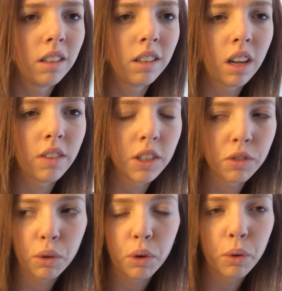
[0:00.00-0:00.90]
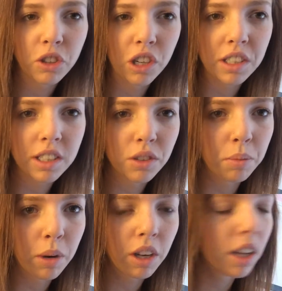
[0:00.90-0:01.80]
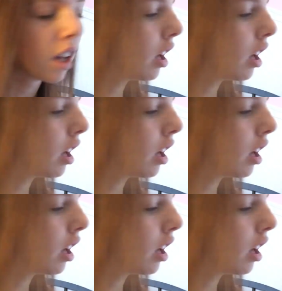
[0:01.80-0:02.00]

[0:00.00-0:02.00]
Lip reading: none of us really want to wear dresses to a party.